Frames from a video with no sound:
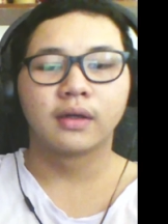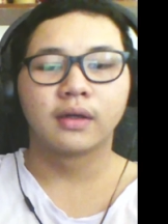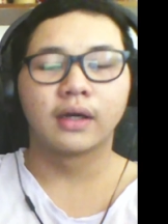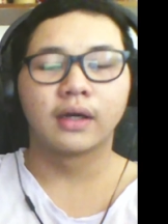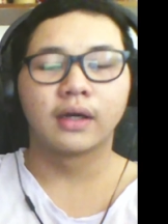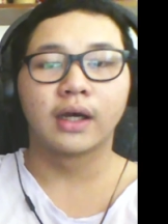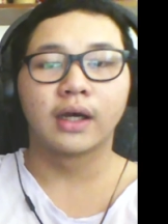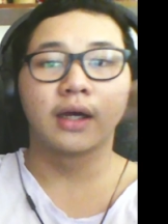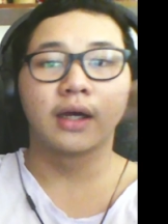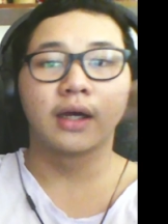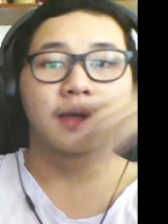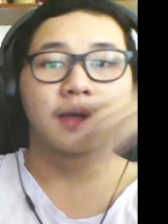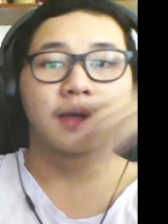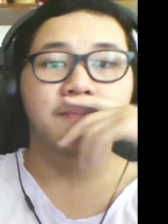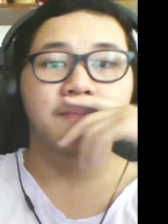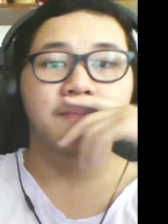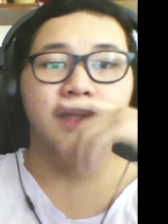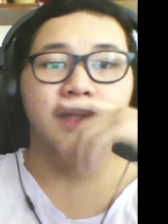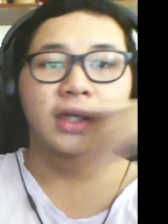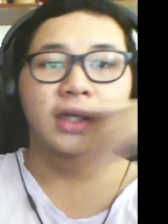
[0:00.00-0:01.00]
Uh,
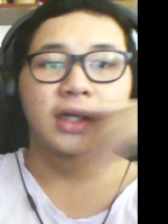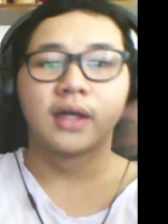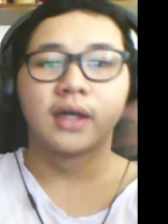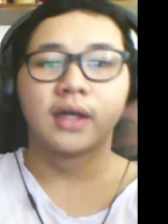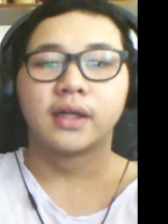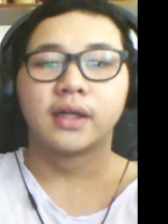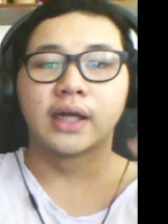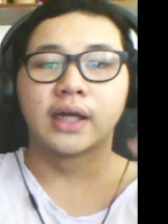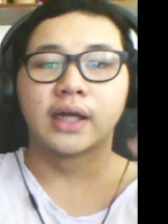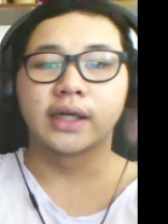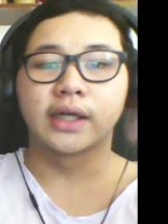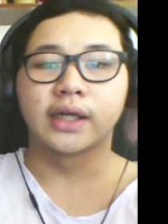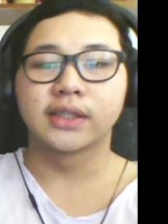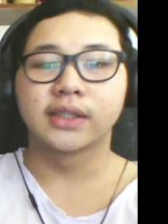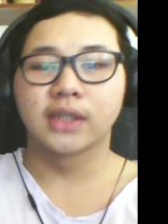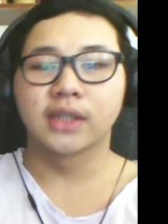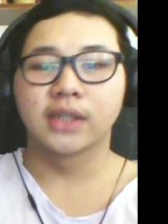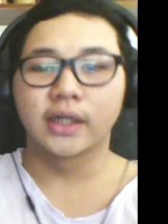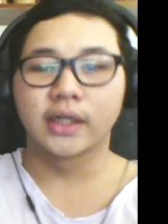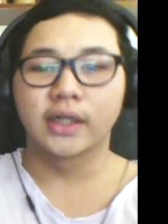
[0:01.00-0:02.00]
like I
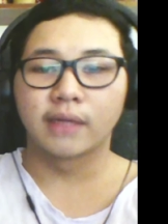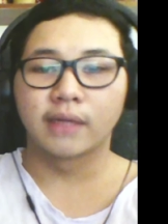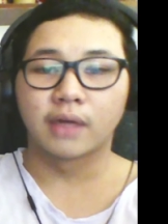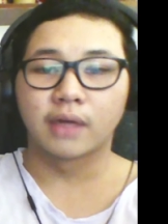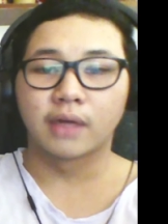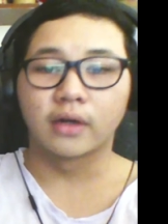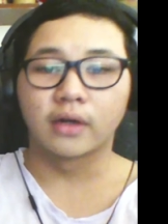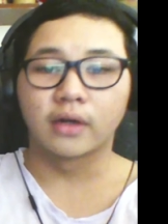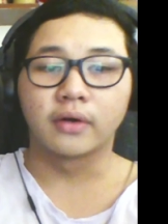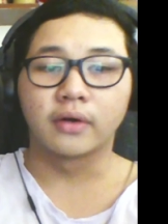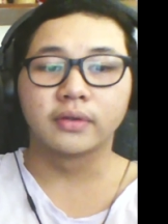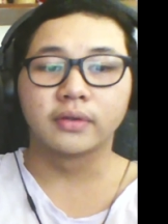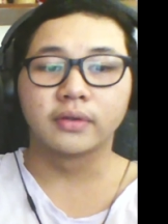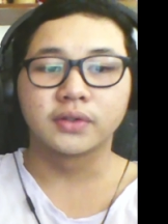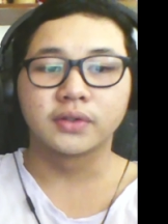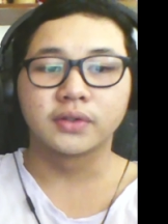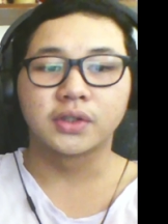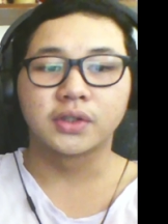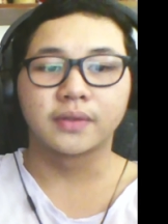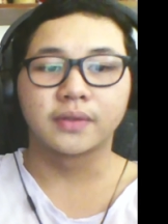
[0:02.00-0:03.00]
said, I'm not all
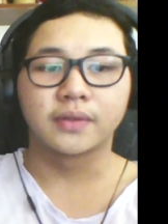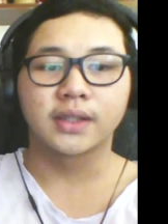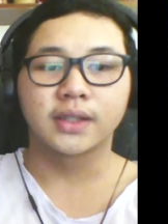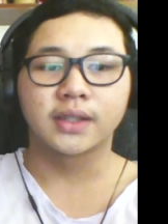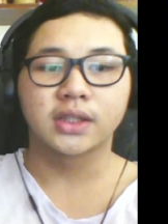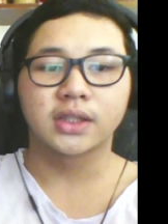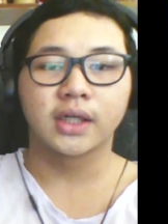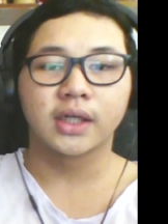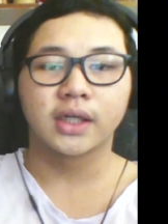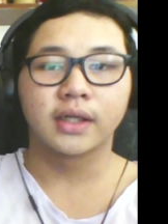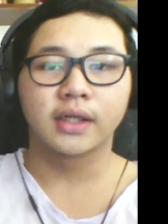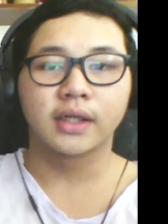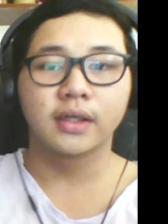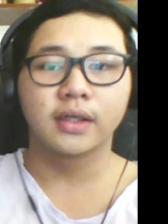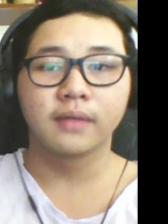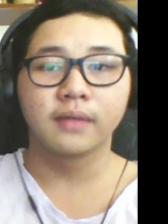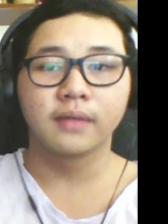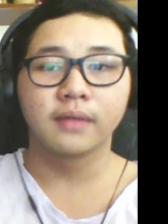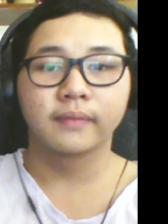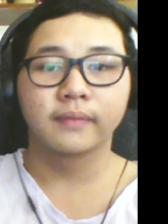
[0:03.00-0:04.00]
too
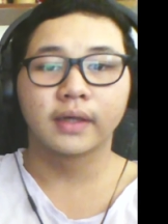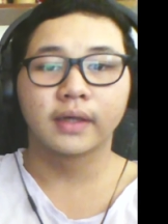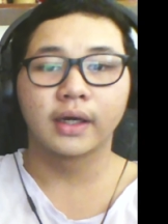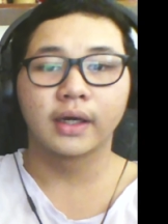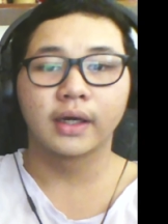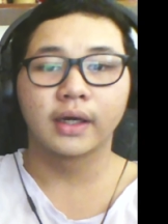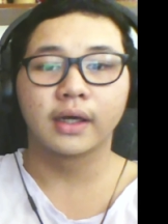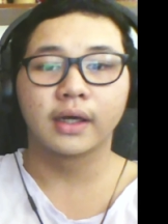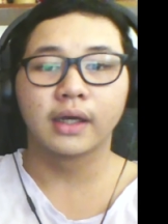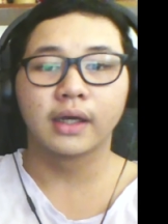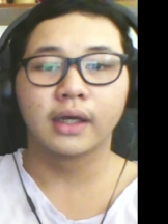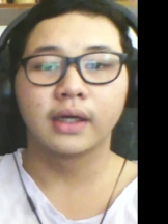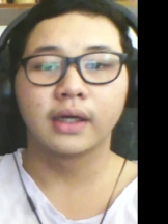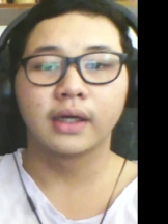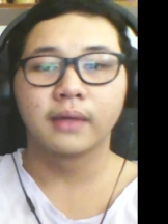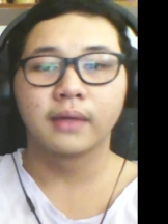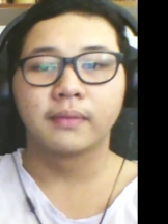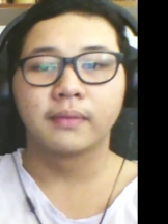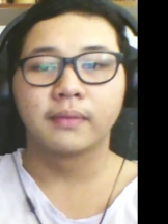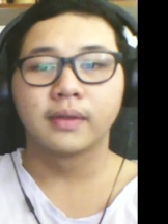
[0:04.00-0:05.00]
excited, uh,
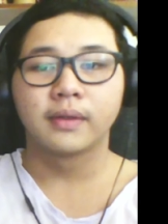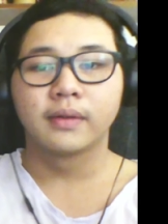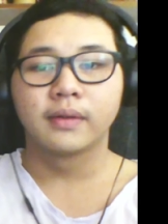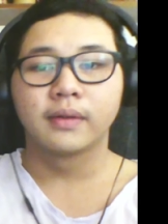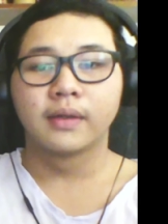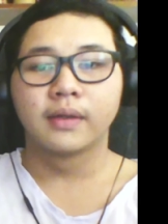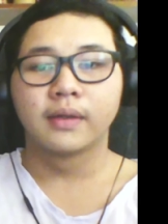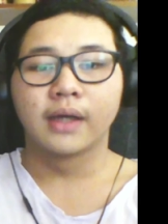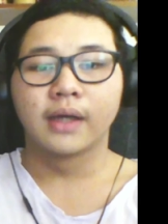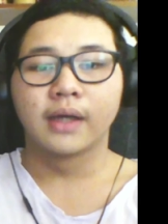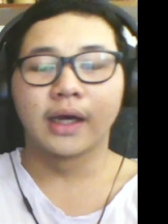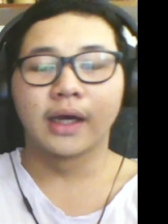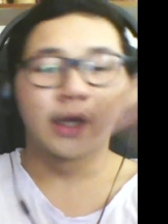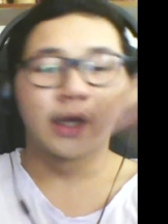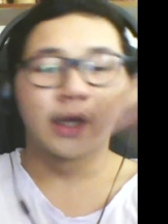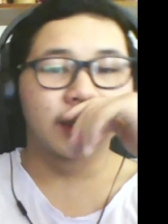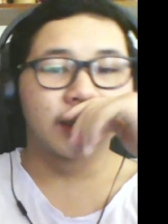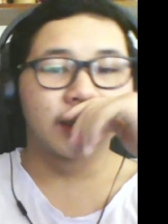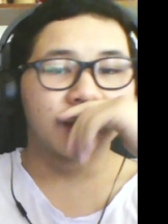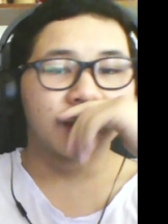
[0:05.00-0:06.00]

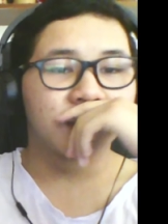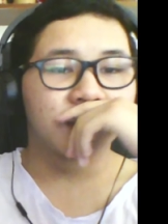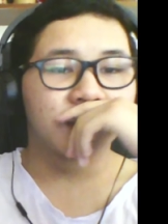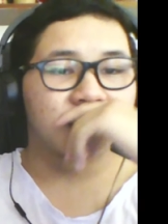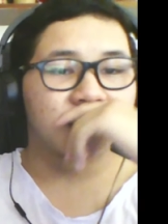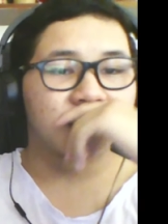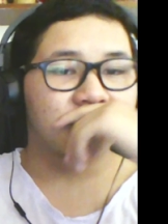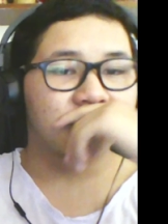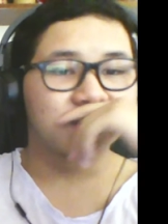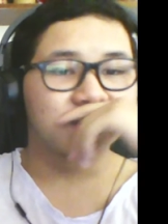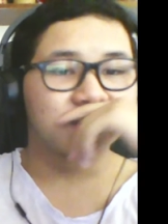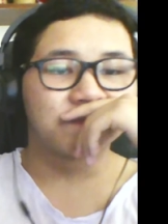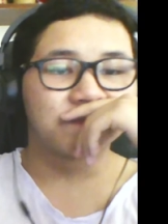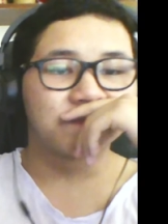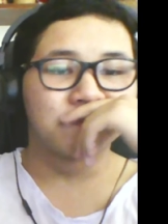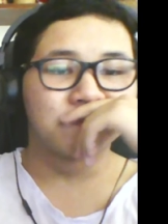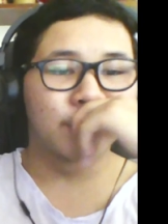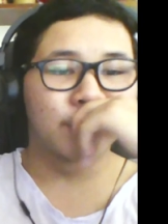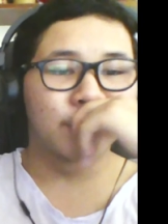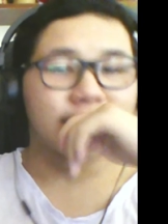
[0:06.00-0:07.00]
and
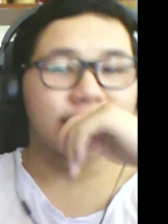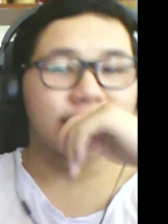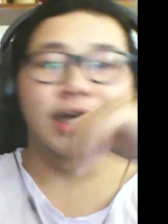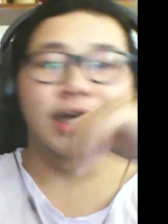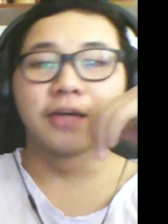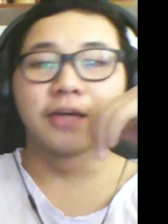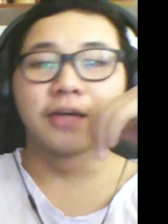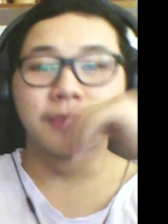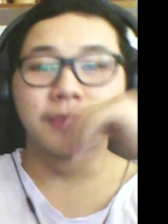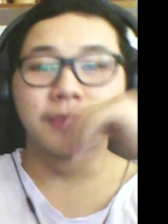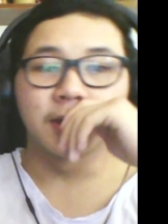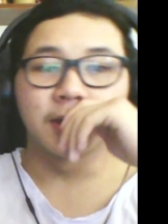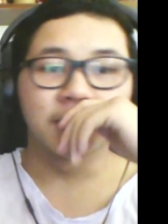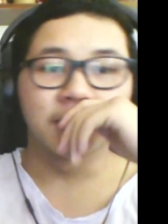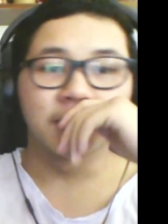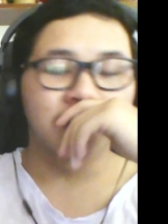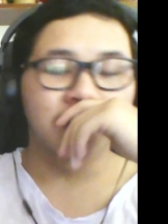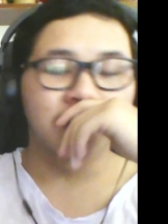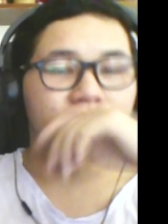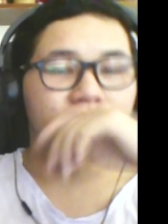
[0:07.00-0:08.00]
but I
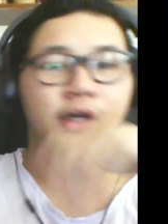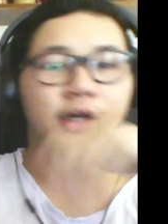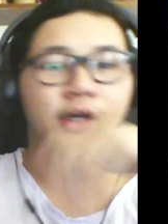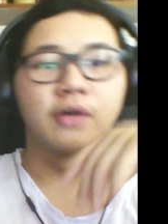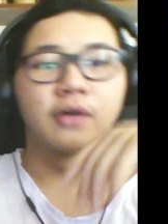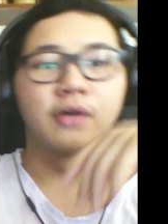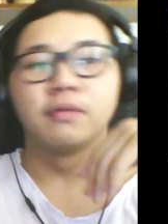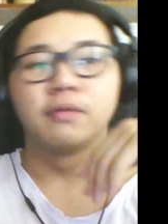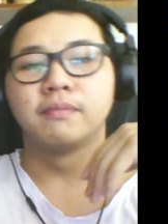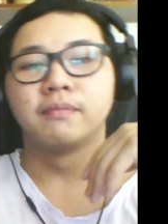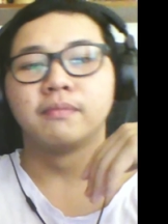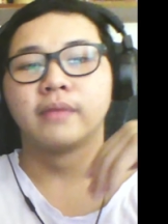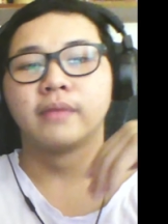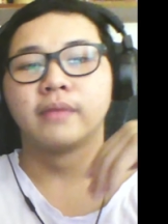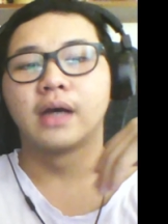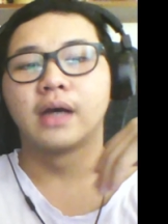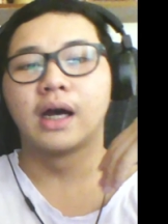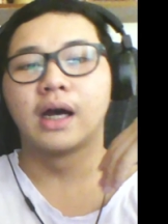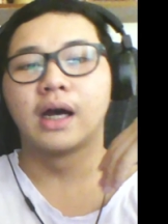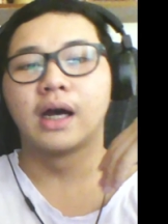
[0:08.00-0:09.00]
will, you know,
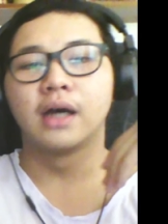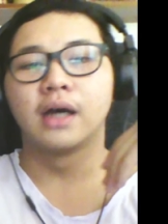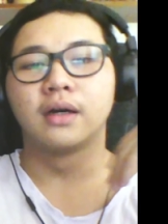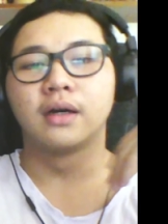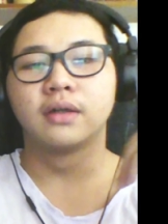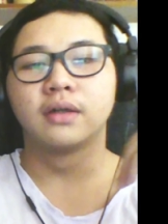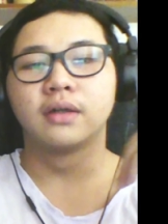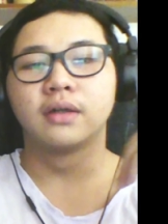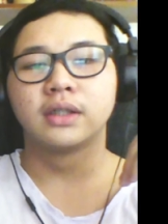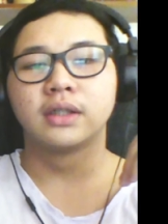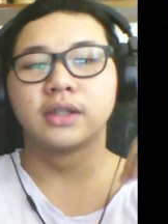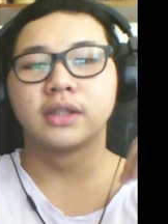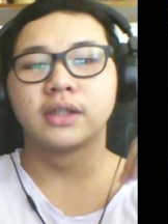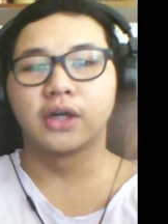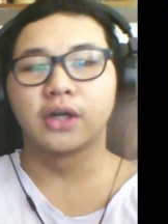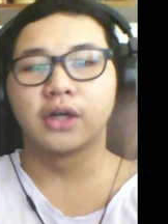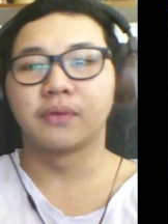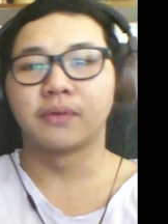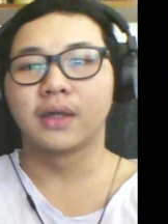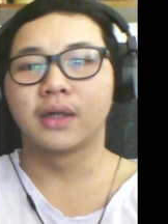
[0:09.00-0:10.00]
I'll
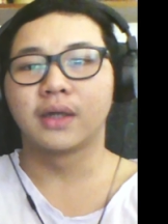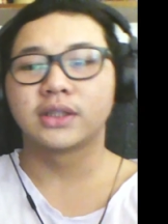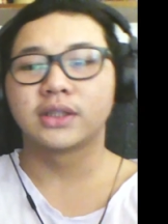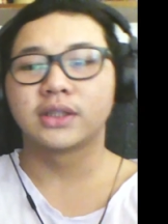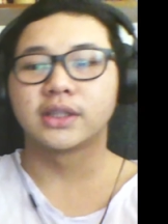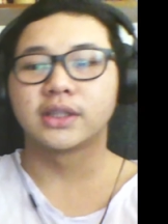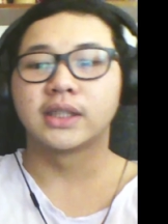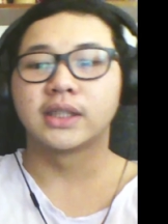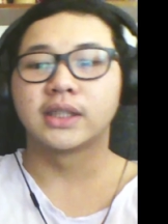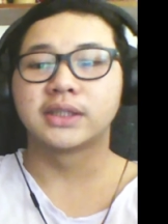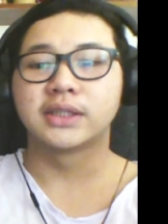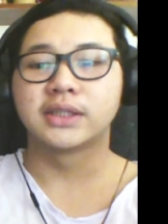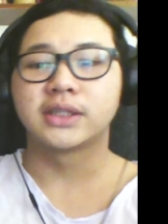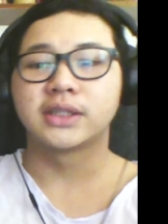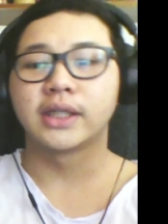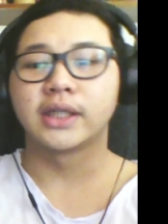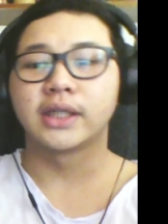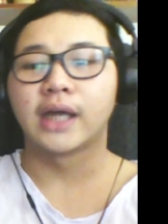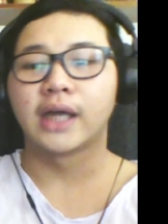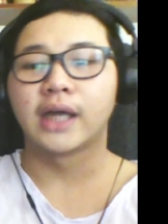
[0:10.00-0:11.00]
go watch it and
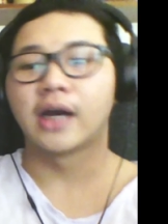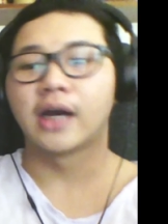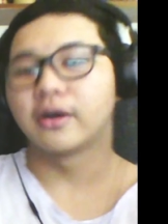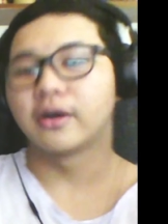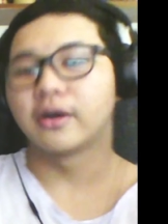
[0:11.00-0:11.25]
see how